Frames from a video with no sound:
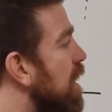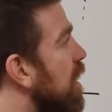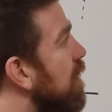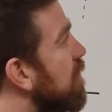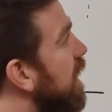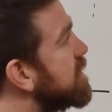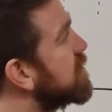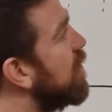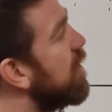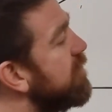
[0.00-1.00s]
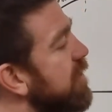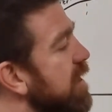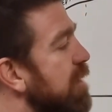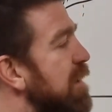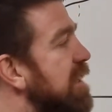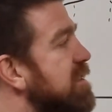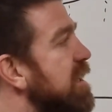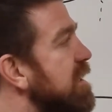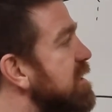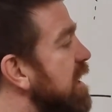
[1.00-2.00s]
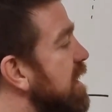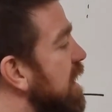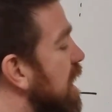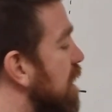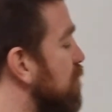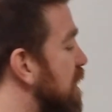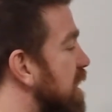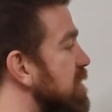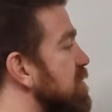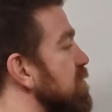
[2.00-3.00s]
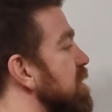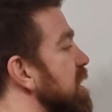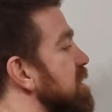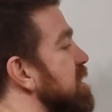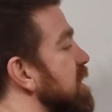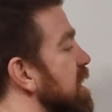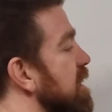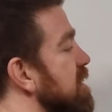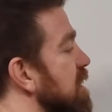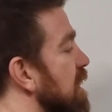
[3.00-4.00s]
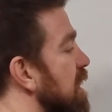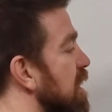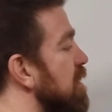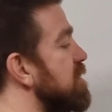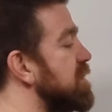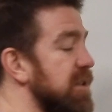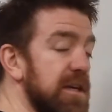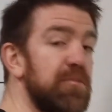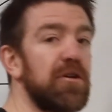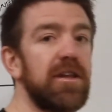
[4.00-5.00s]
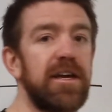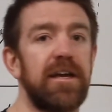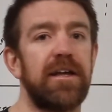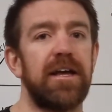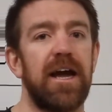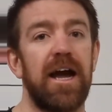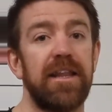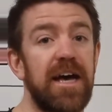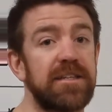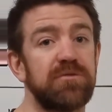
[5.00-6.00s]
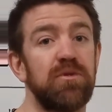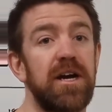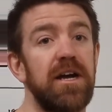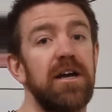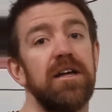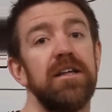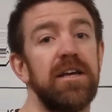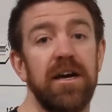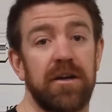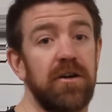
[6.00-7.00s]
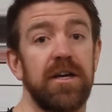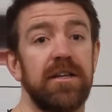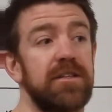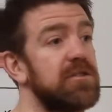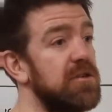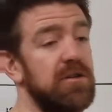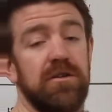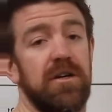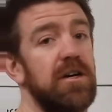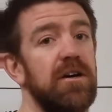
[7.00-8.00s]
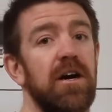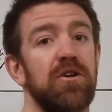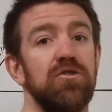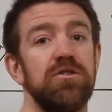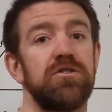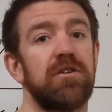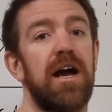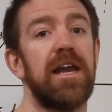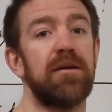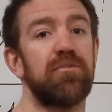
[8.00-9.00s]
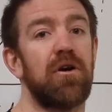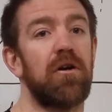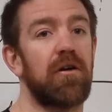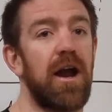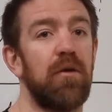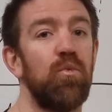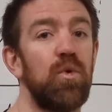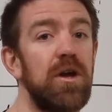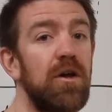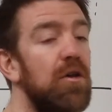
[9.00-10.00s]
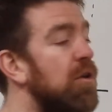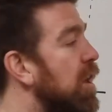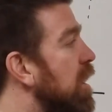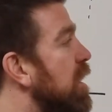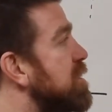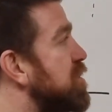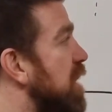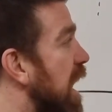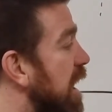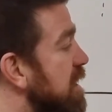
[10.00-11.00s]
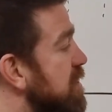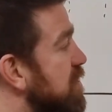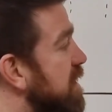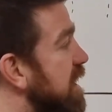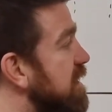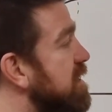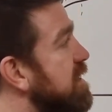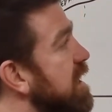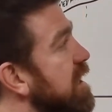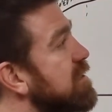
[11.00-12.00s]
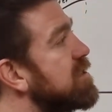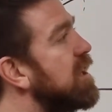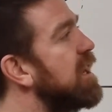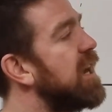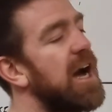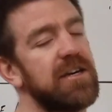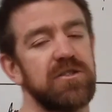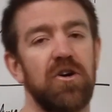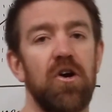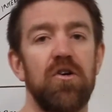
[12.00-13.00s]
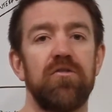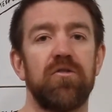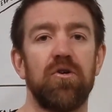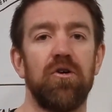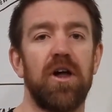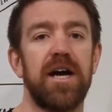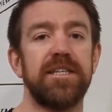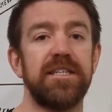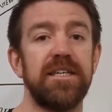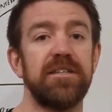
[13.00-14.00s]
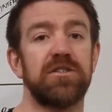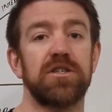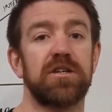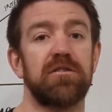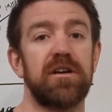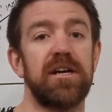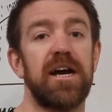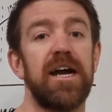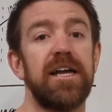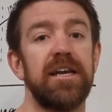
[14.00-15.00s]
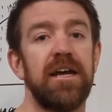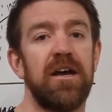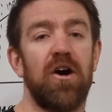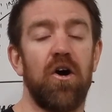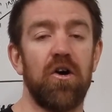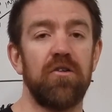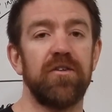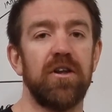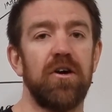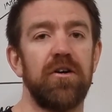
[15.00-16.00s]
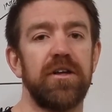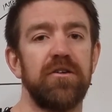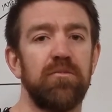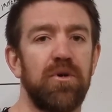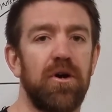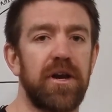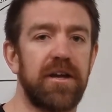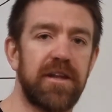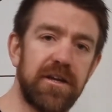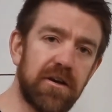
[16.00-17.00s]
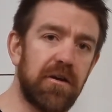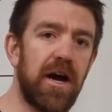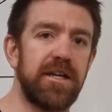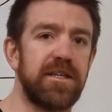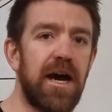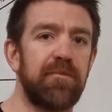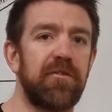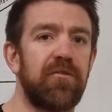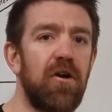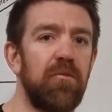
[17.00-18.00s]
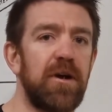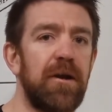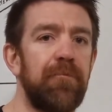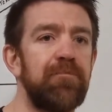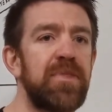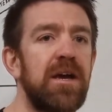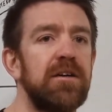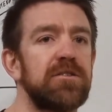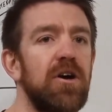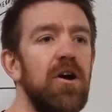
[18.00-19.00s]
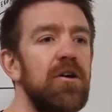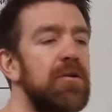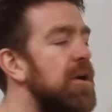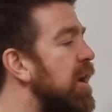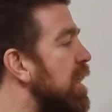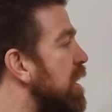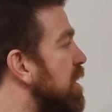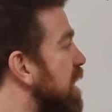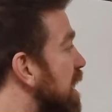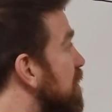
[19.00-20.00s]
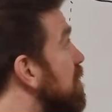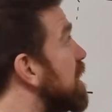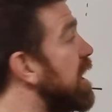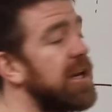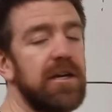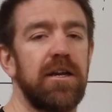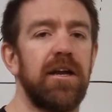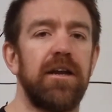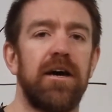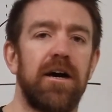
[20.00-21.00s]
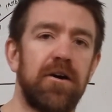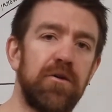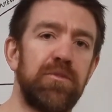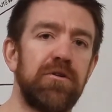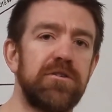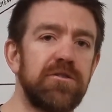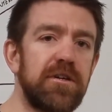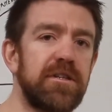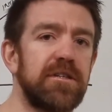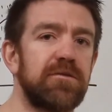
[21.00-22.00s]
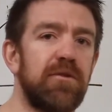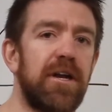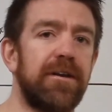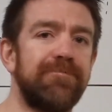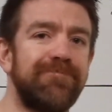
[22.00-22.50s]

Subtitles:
All right, so hopefully that made sense, and we can do these things deliberately, and that's where that's a good training program will challenge these things as an overall idea to create overload in your body, and then you're going to adapt from it. So thank you again, and I hope you enjoyed this one.